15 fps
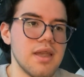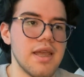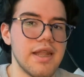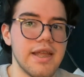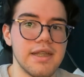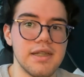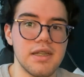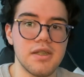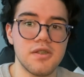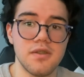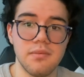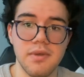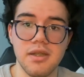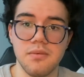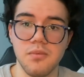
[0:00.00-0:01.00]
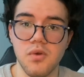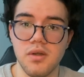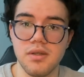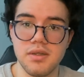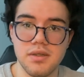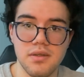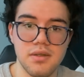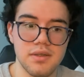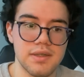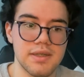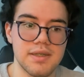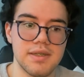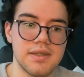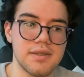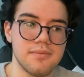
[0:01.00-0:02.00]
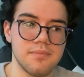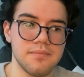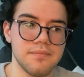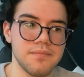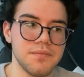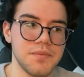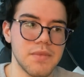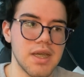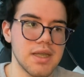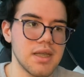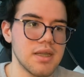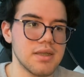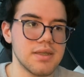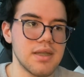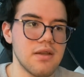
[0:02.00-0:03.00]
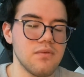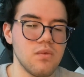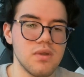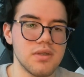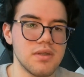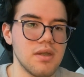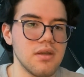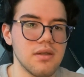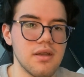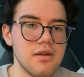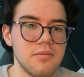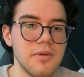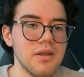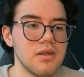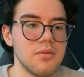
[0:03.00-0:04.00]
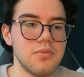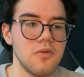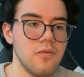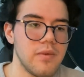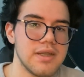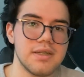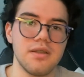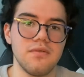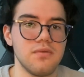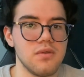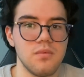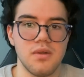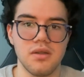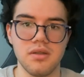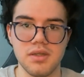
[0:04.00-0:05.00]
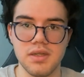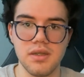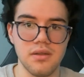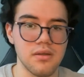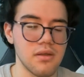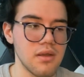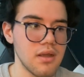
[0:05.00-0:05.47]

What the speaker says: And I needed to make more good songs because I can't just have one song. How am I going to prove myself with one good song?